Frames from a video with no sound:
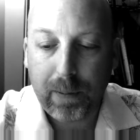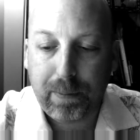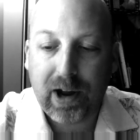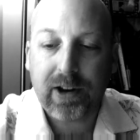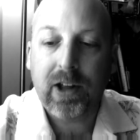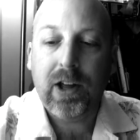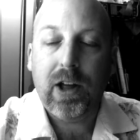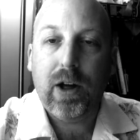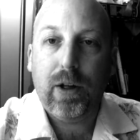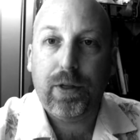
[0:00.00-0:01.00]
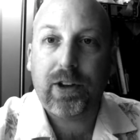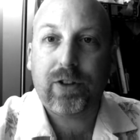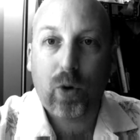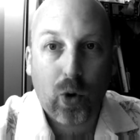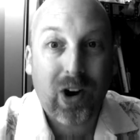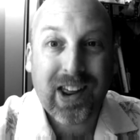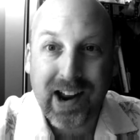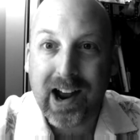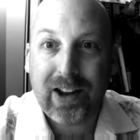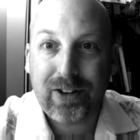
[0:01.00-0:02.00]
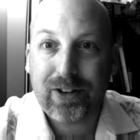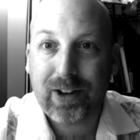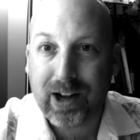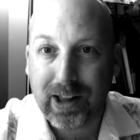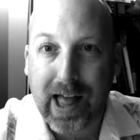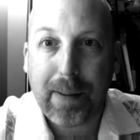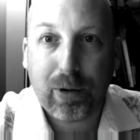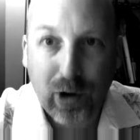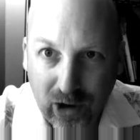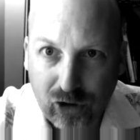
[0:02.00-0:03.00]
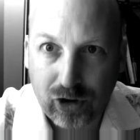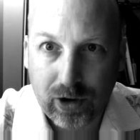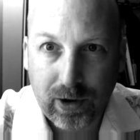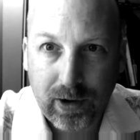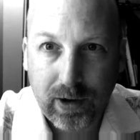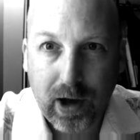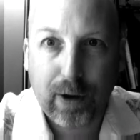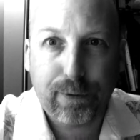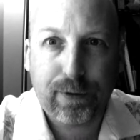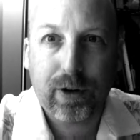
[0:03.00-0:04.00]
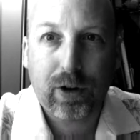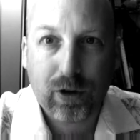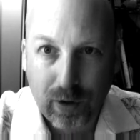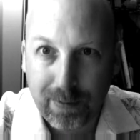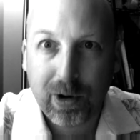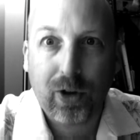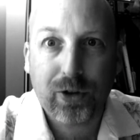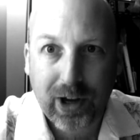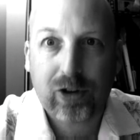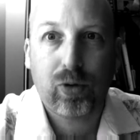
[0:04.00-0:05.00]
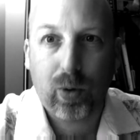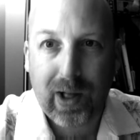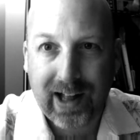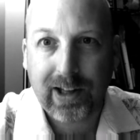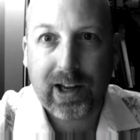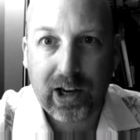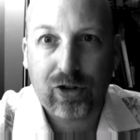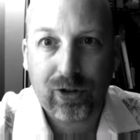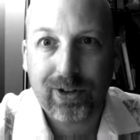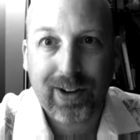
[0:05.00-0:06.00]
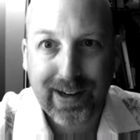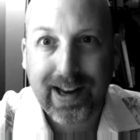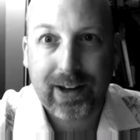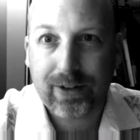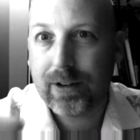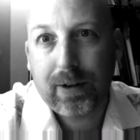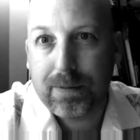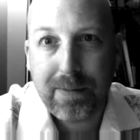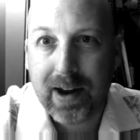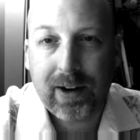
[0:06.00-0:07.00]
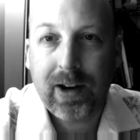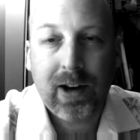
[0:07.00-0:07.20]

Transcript: but this organized collaboration of criminal sexual allegations against men.